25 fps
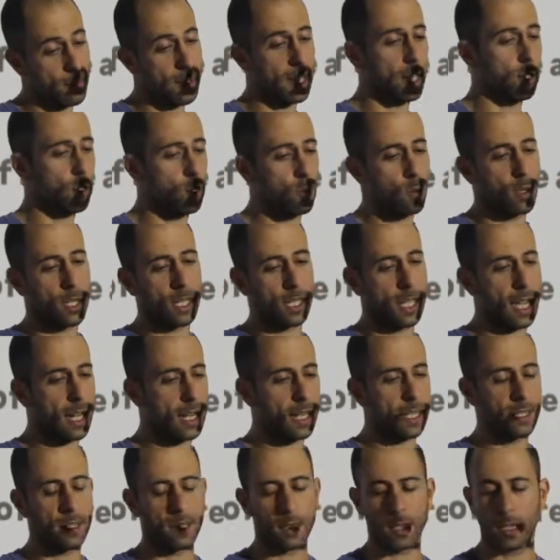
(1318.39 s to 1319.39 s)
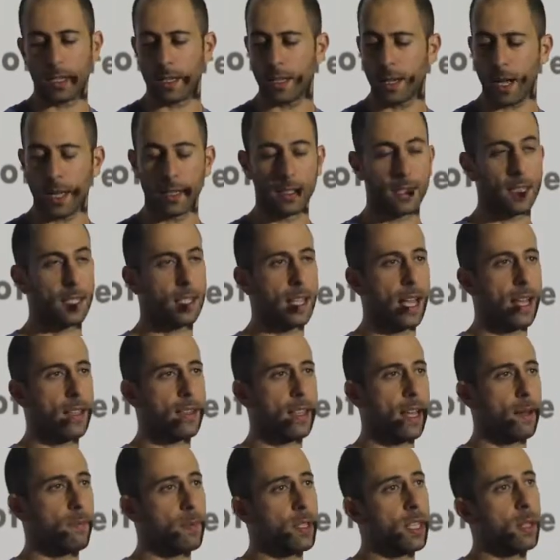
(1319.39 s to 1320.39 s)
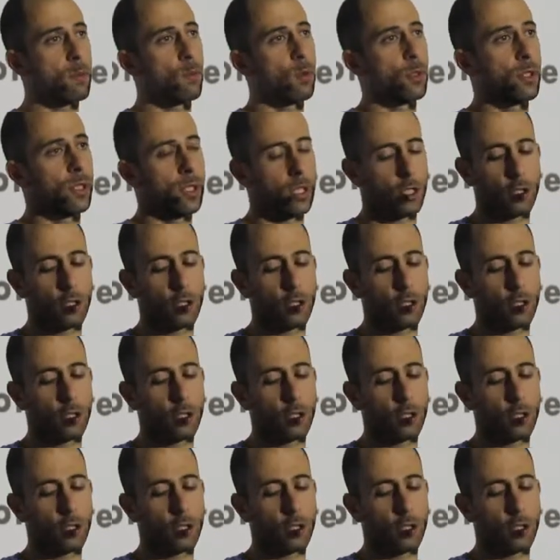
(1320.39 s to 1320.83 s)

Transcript: I mean, they do want to get in to understand that, but they want to